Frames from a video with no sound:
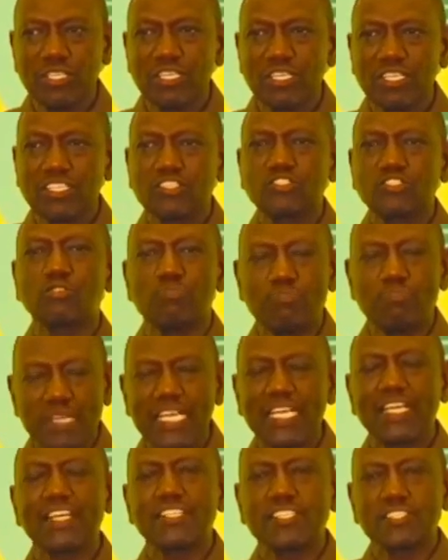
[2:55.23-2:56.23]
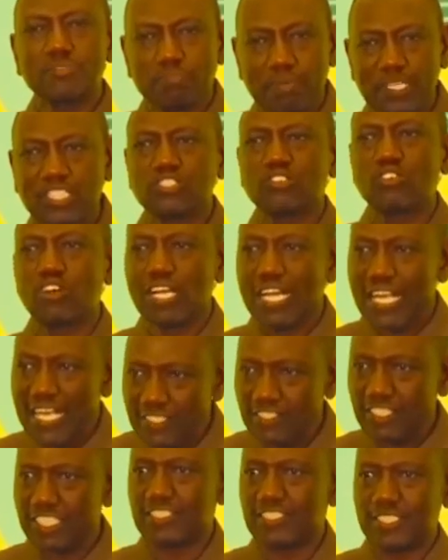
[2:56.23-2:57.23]
to being special
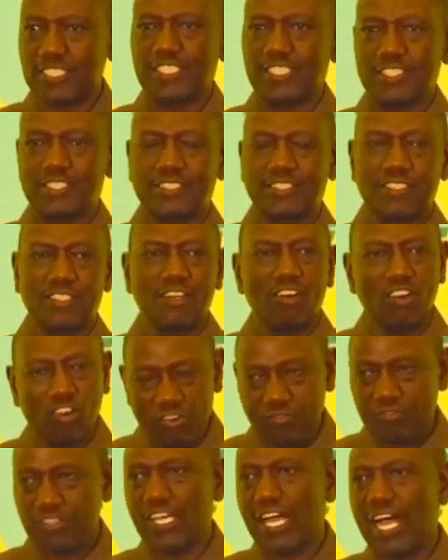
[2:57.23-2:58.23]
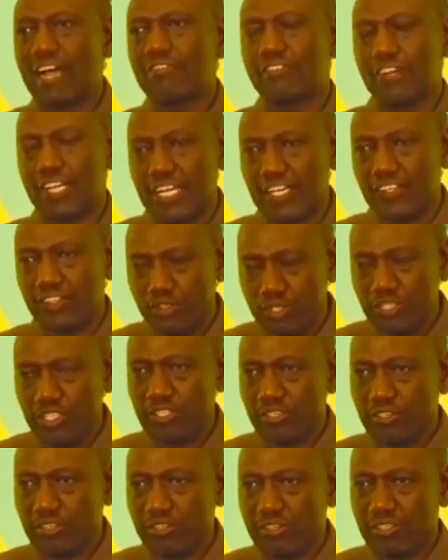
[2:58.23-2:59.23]
agencies of the Africa Union,
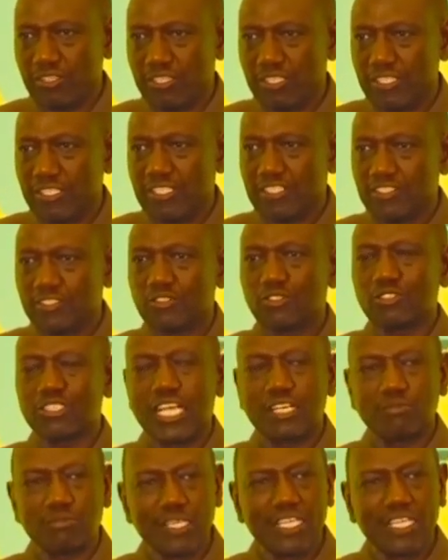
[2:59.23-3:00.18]
so that we